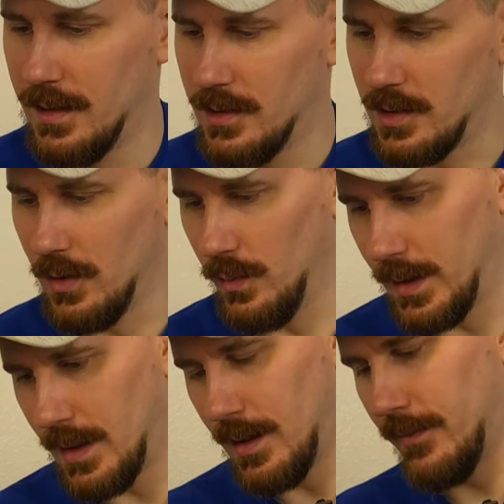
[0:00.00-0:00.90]
So
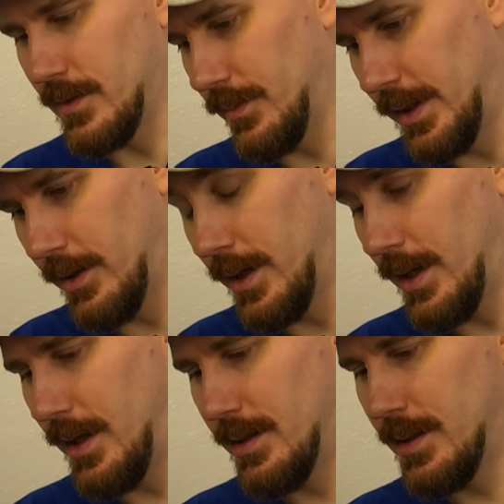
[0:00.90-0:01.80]
we have some player
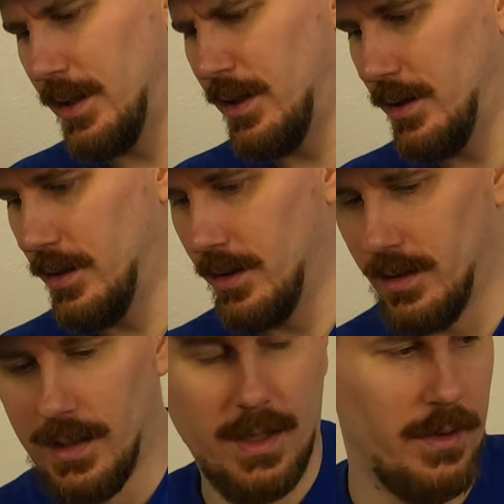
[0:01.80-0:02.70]
aids
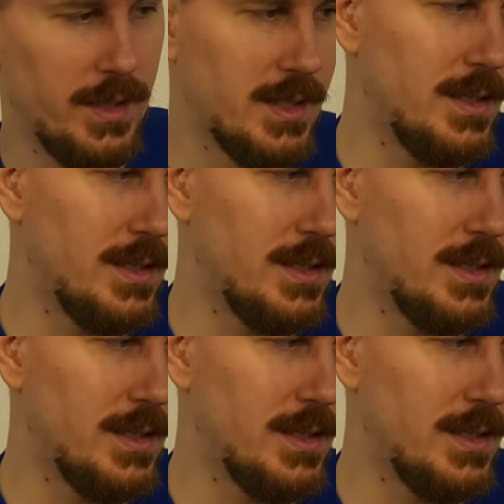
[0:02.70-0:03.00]
here. This